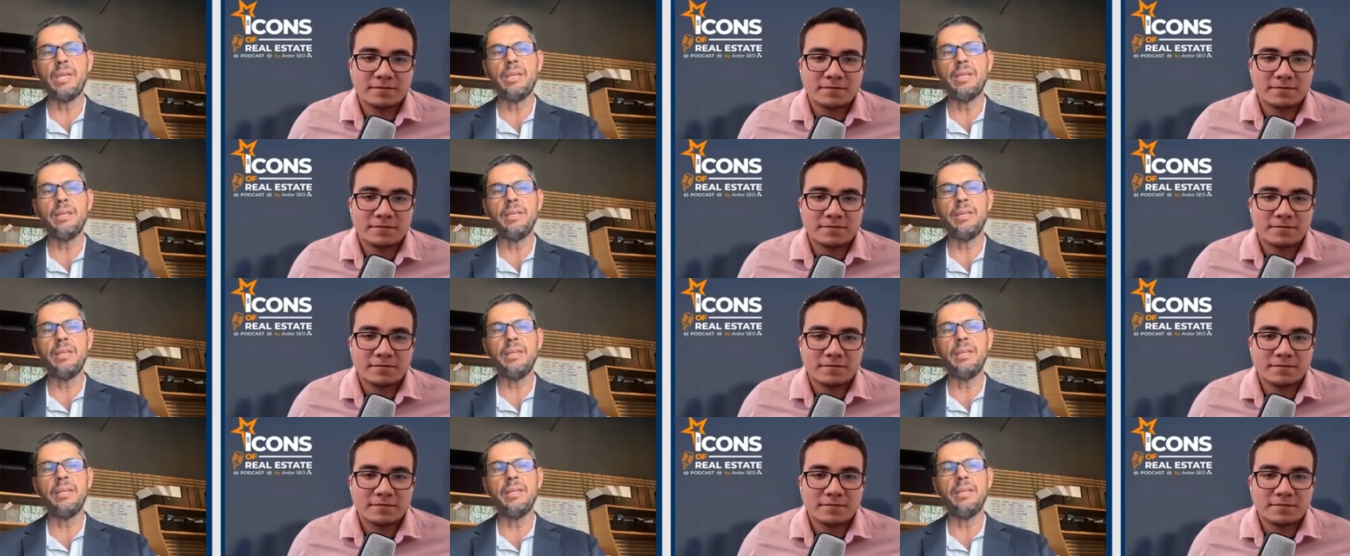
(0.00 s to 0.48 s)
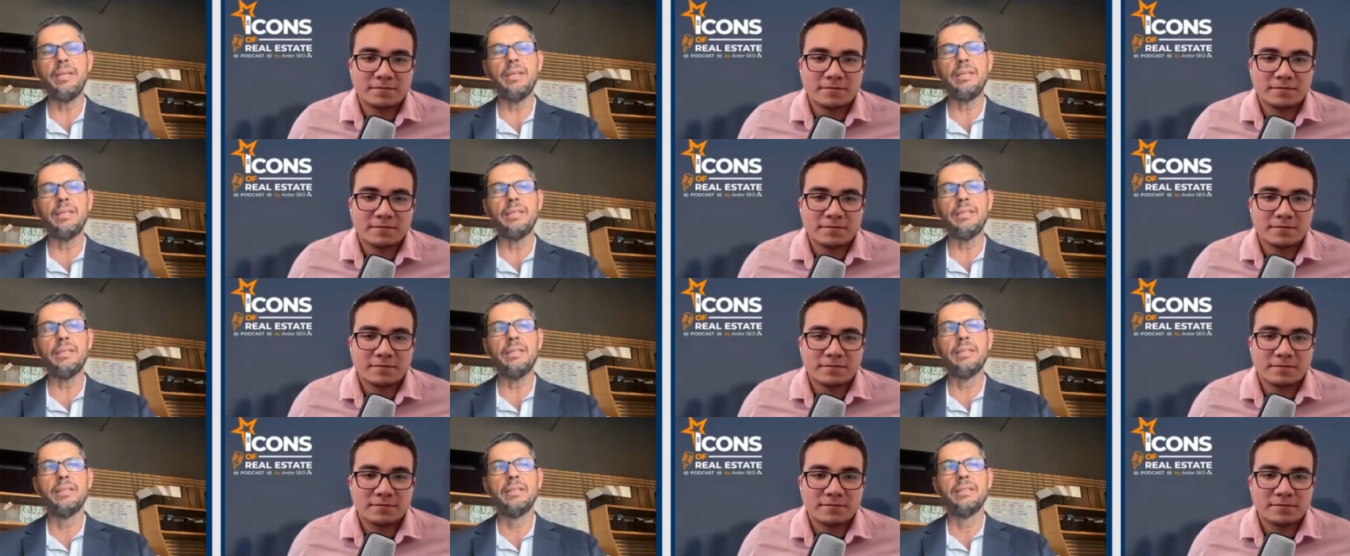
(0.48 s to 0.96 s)

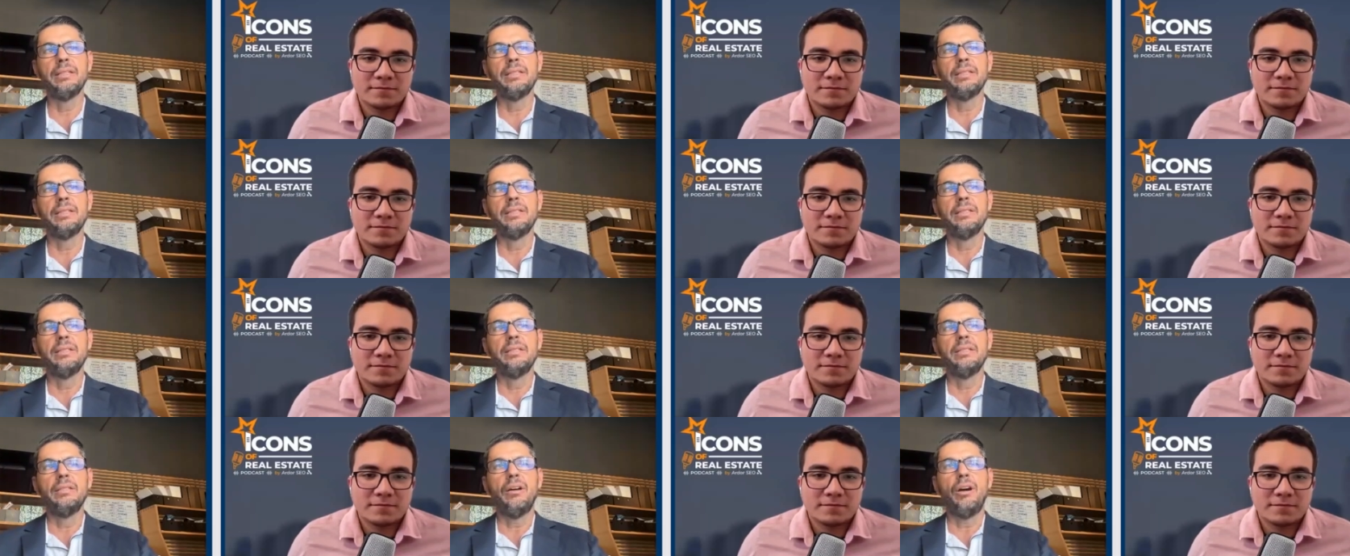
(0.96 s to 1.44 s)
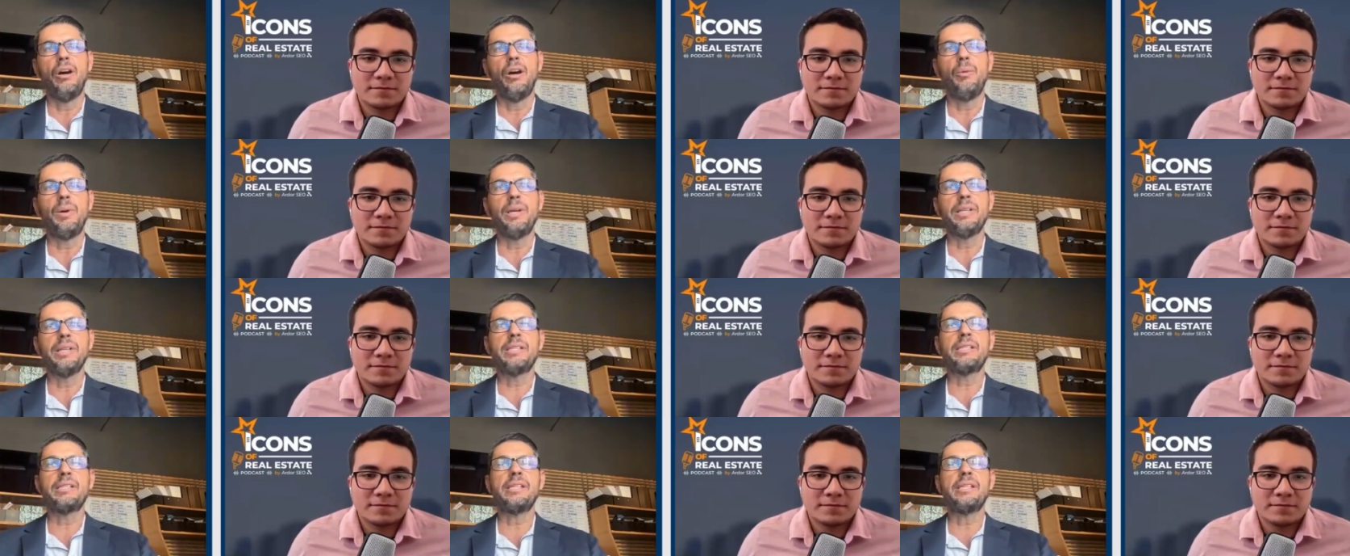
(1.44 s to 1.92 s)
Speaker 1: And on my
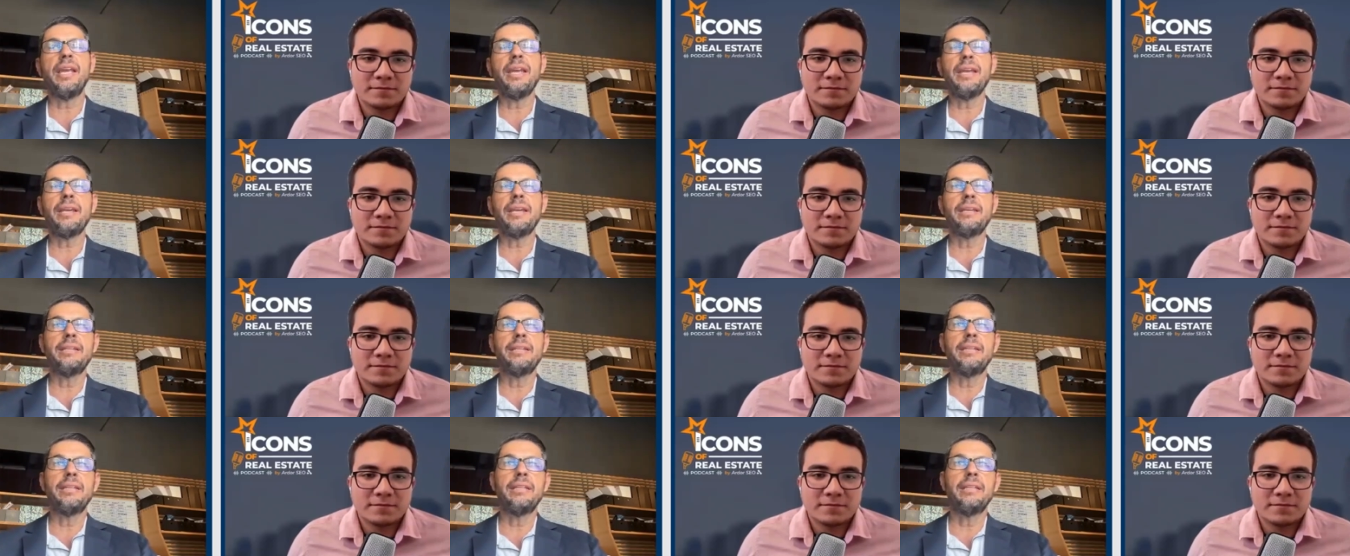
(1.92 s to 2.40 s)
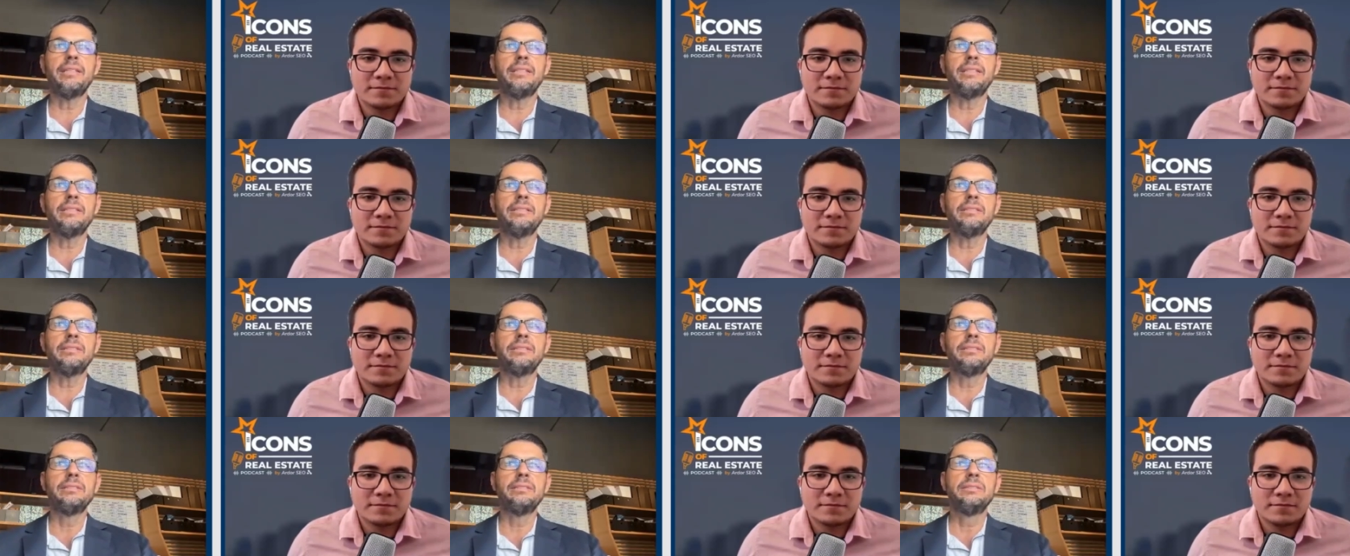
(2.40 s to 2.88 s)
second
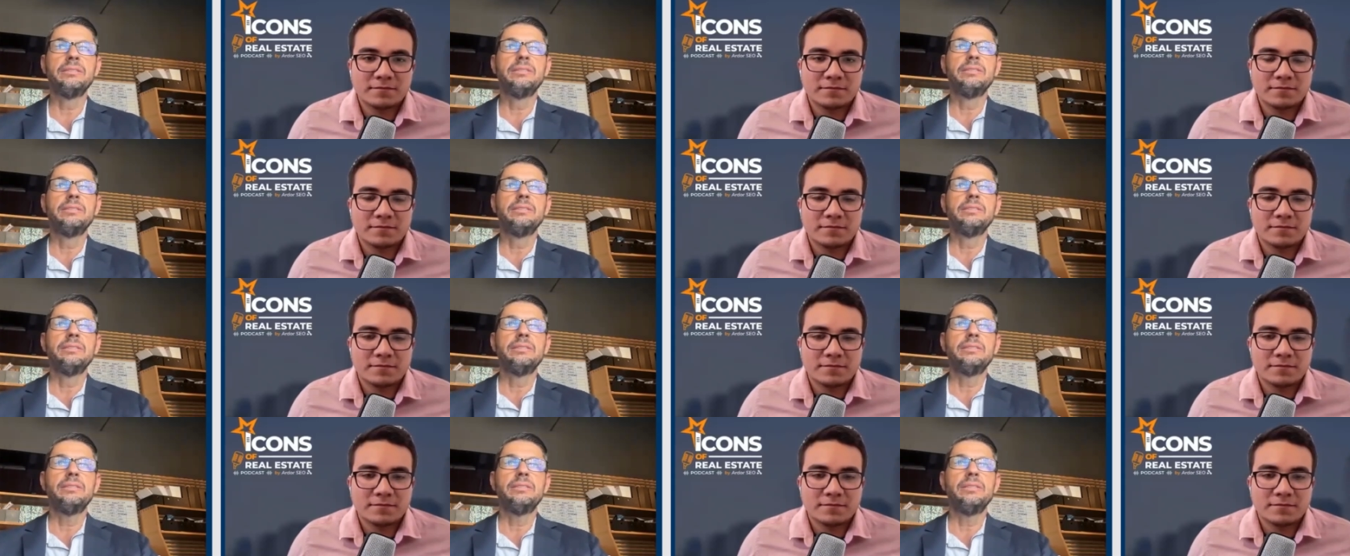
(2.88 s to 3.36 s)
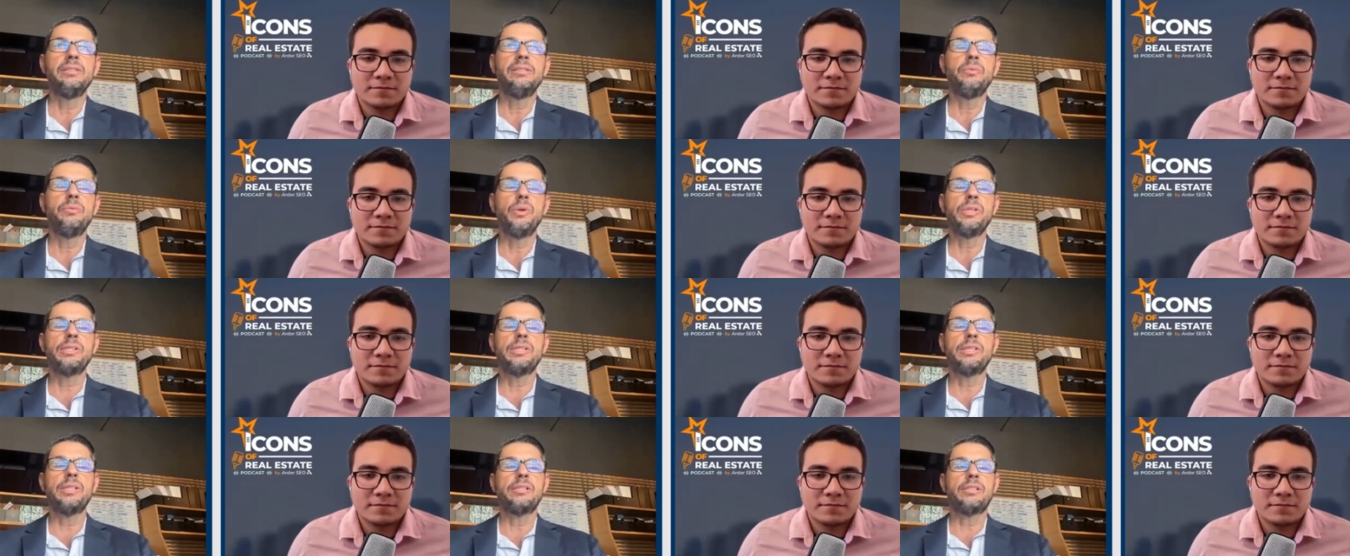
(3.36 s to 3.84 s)
year, it
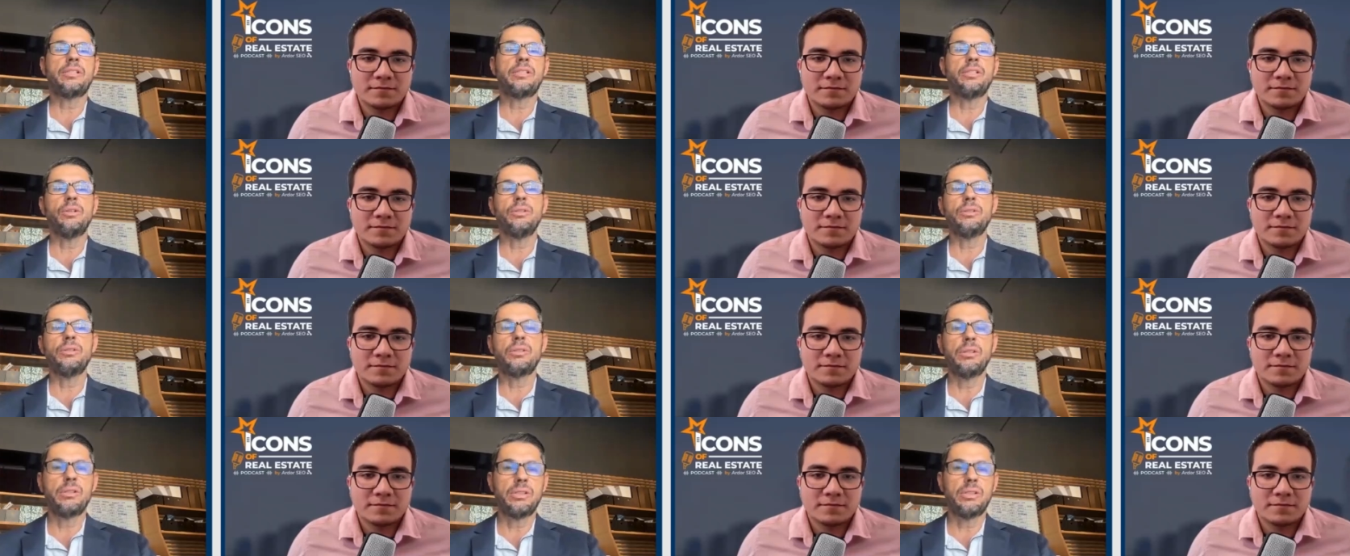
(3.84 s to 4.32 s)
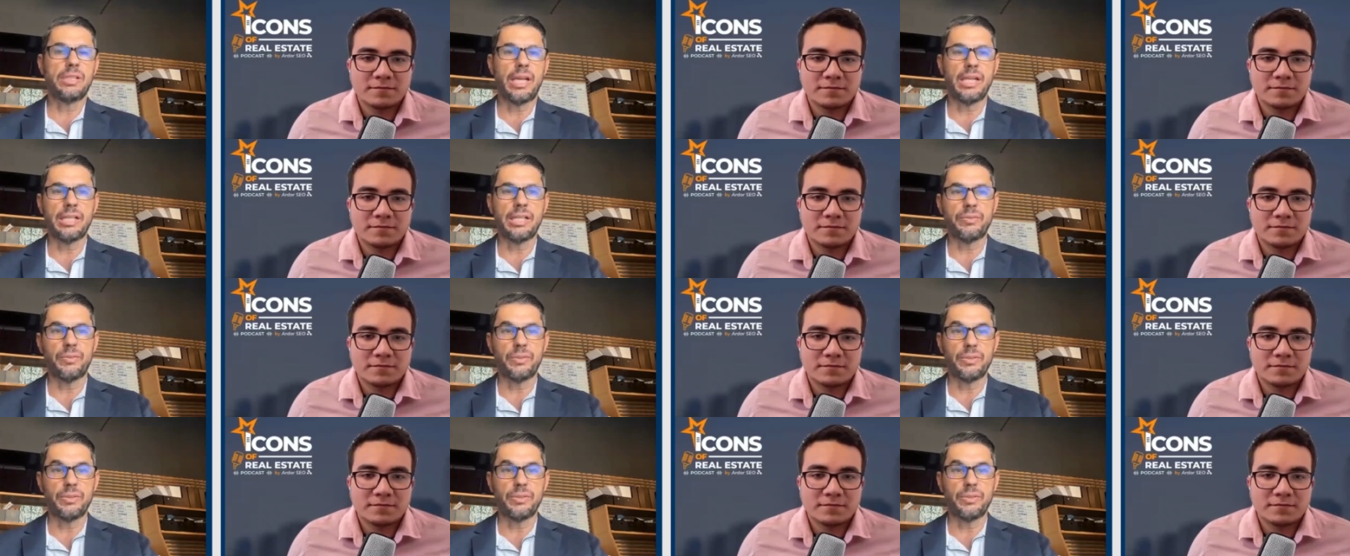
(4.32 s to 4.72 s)
wasn't so successful.